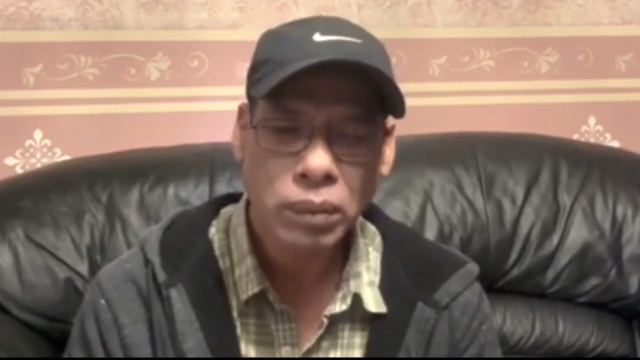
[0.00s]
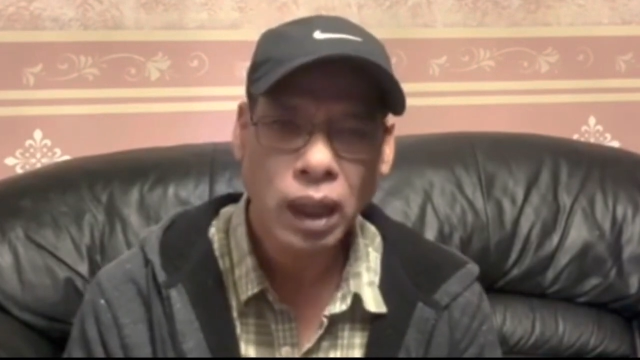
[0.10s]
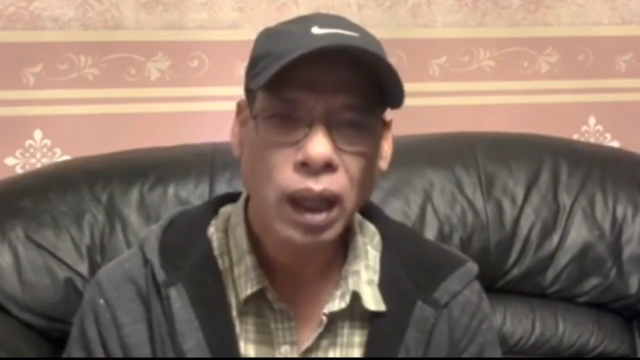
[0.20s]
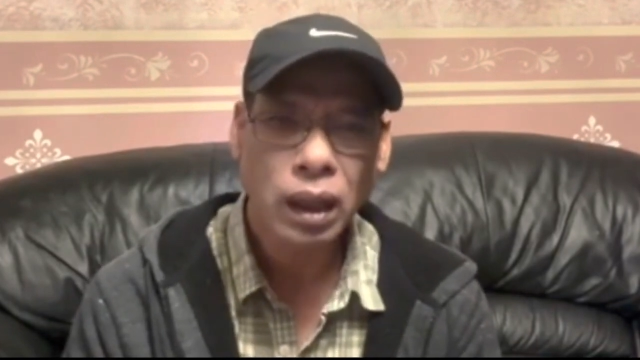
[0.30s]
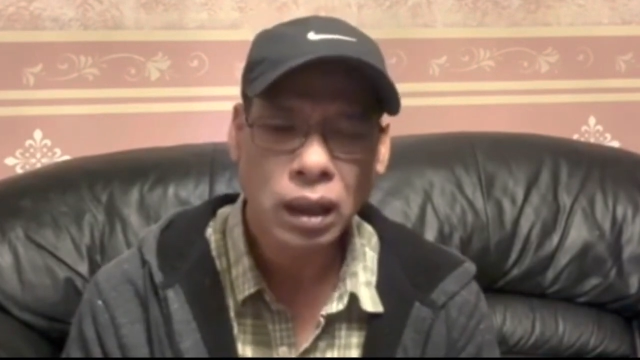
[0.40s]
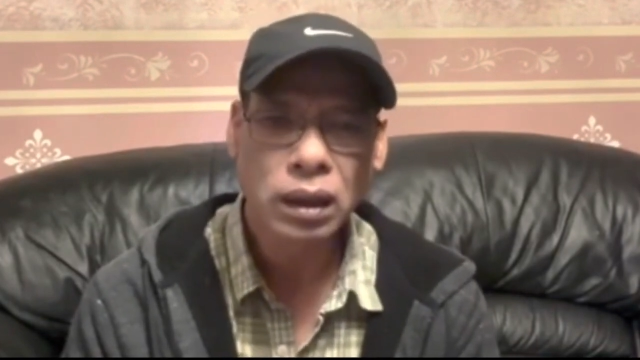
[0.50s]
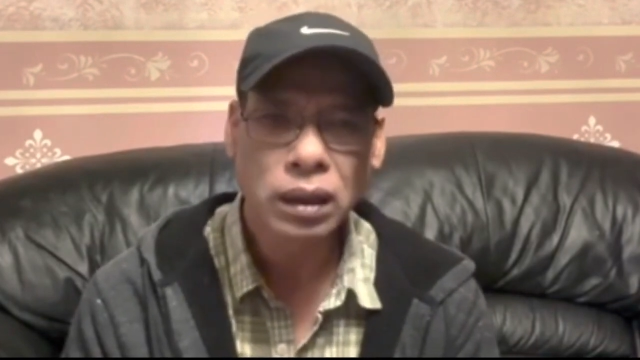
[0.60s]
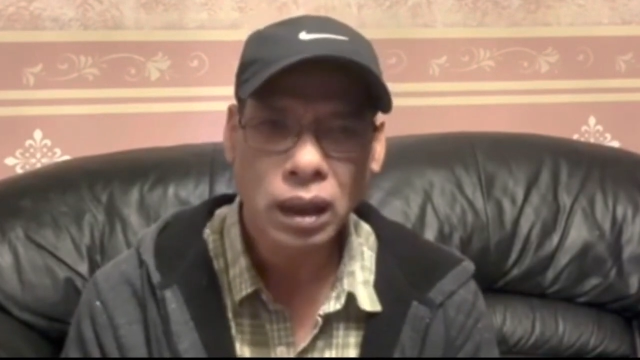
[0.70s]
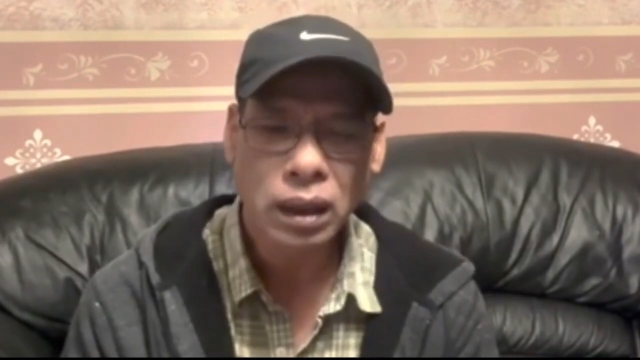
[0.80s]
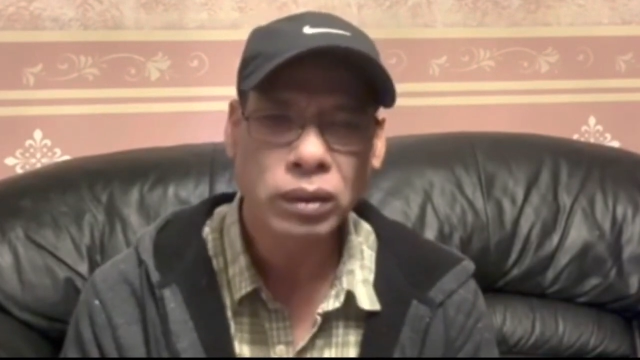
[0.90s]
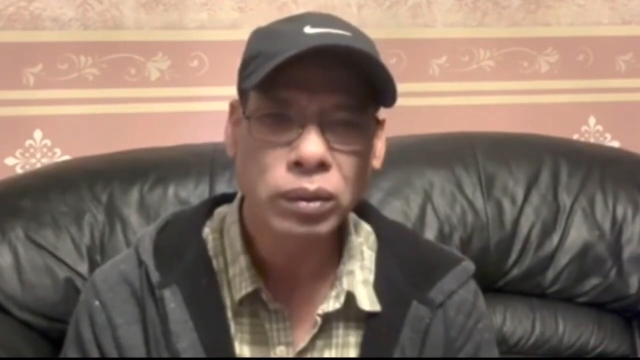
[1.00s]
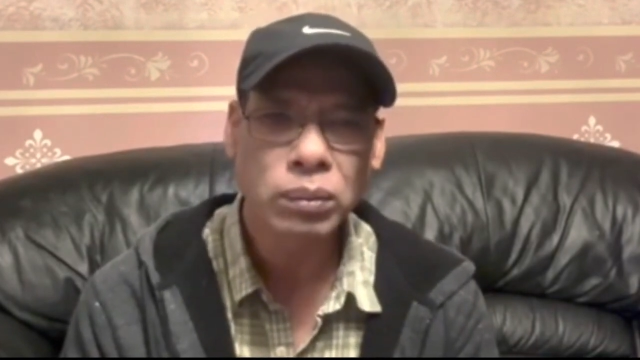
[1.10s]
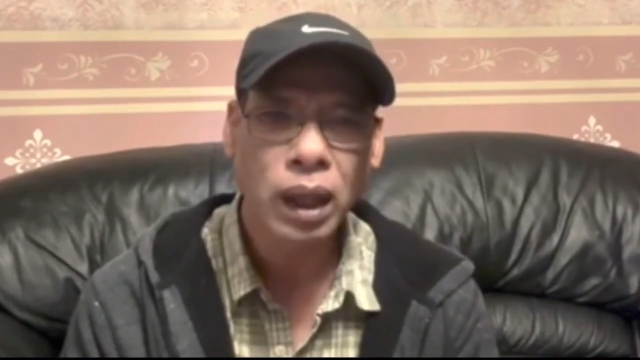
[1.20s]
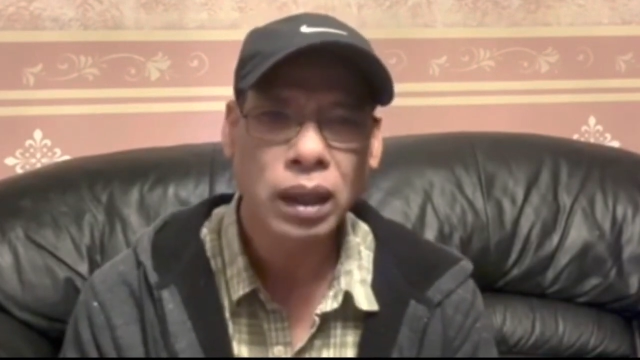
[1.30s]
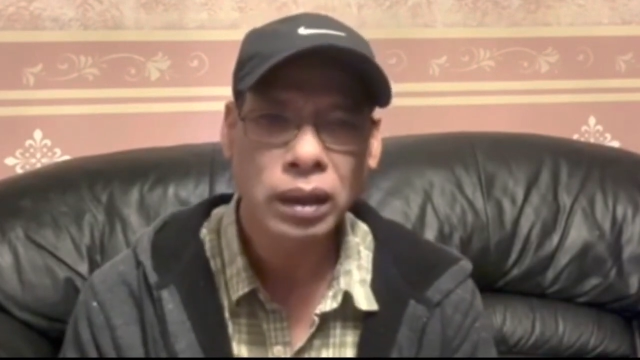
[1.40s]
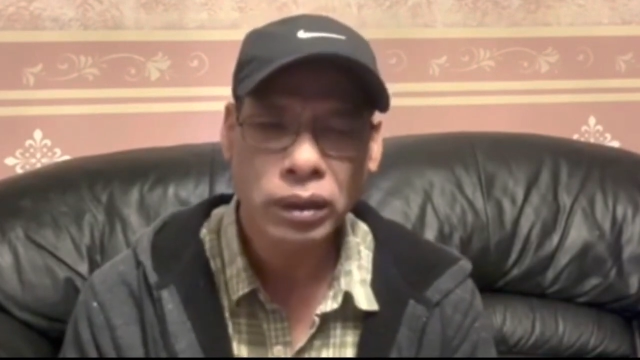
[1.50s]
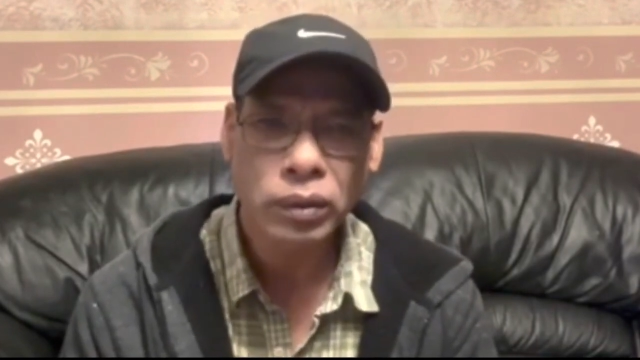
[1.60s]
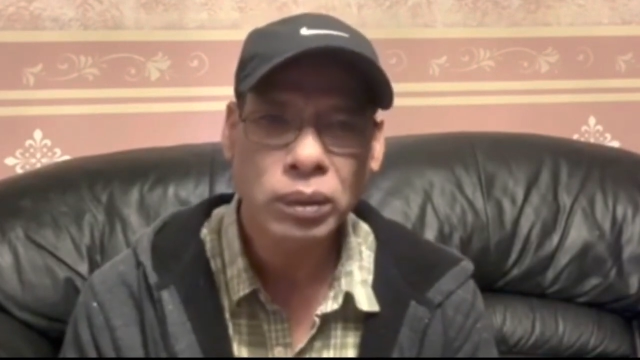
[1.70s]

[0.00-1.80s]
but I learned little by little.